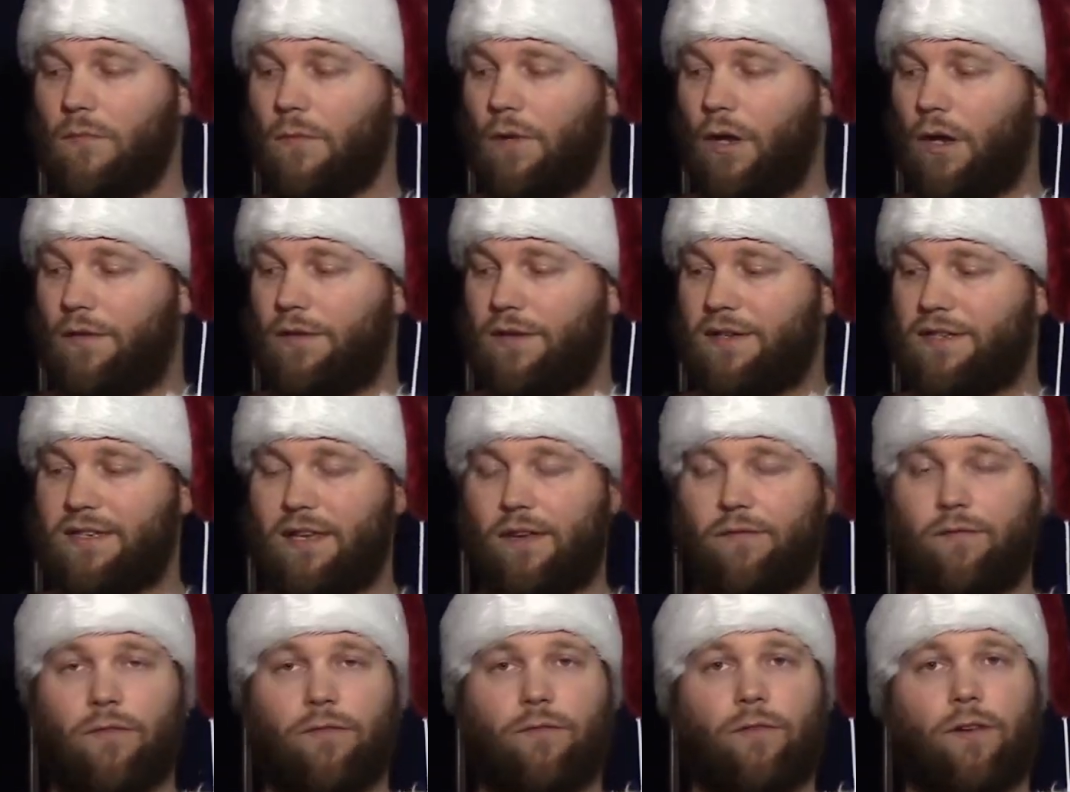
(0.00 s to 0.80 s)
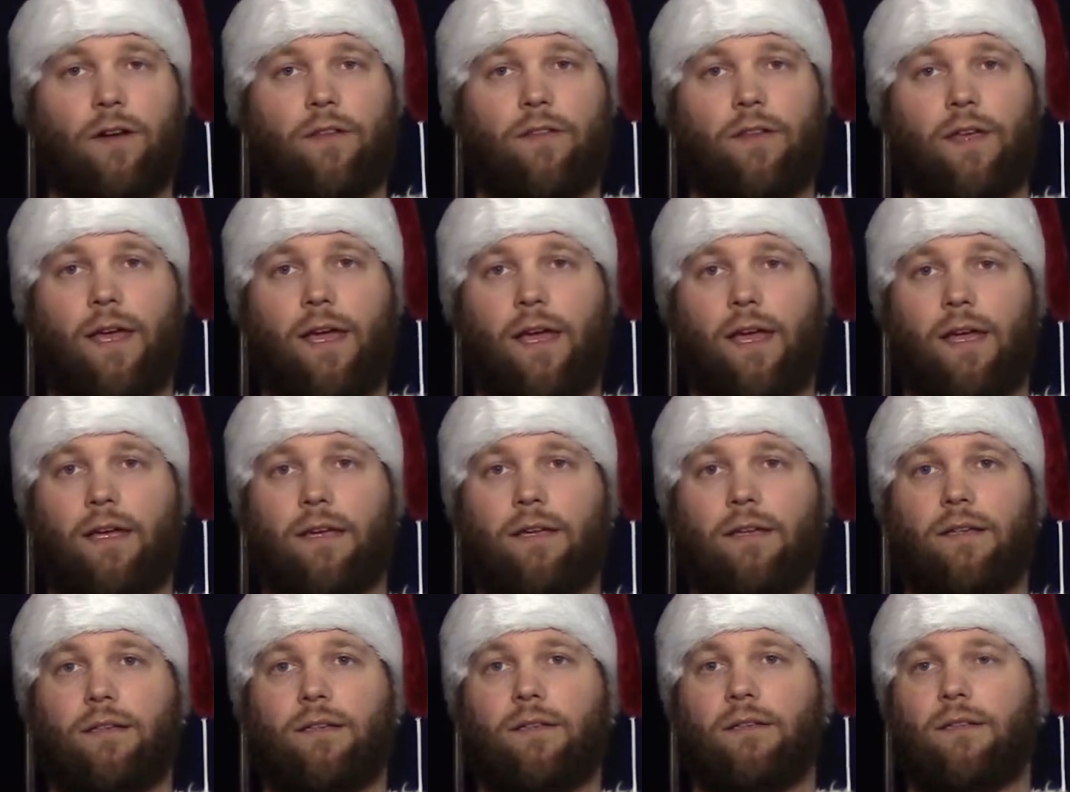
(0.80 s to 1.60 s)
on the 7th fret of the
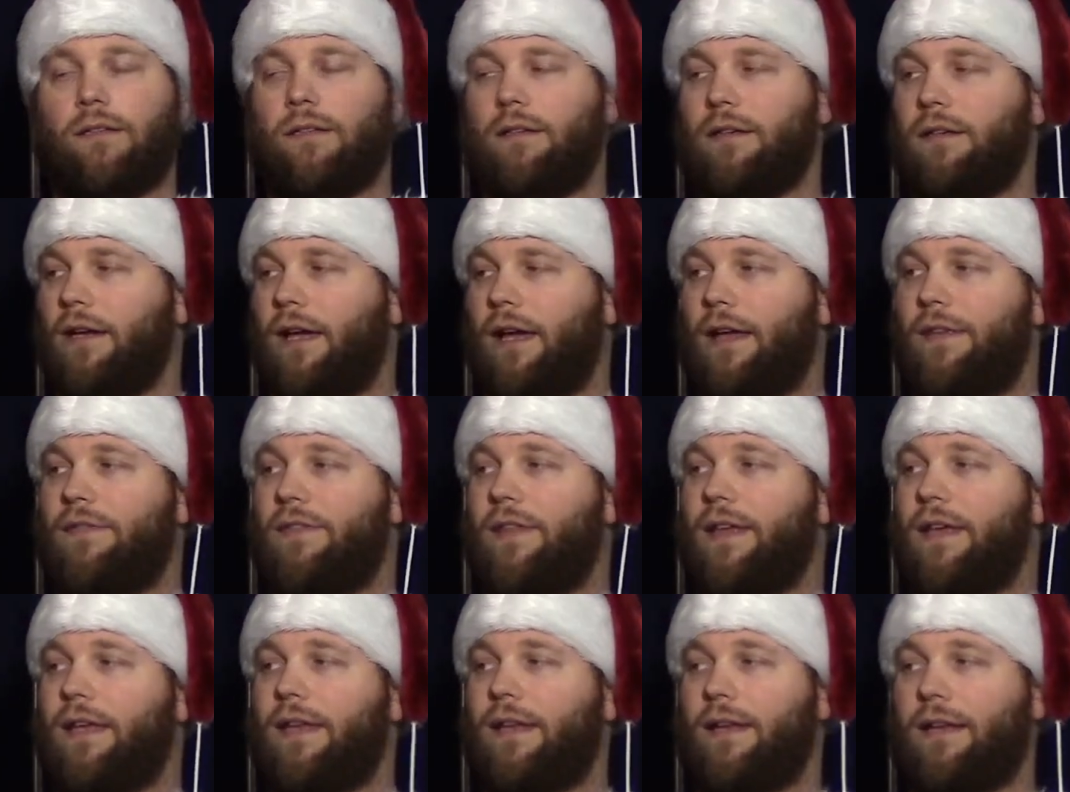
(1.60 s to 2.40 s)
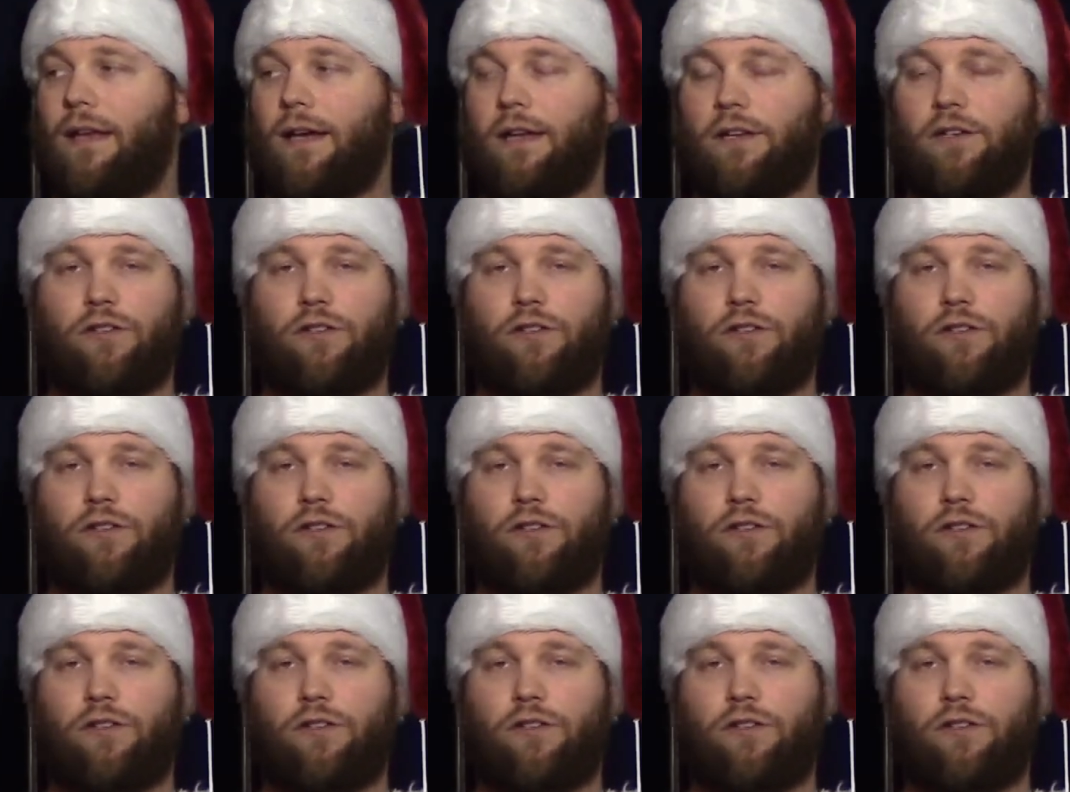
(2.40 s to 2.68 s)
A, and then I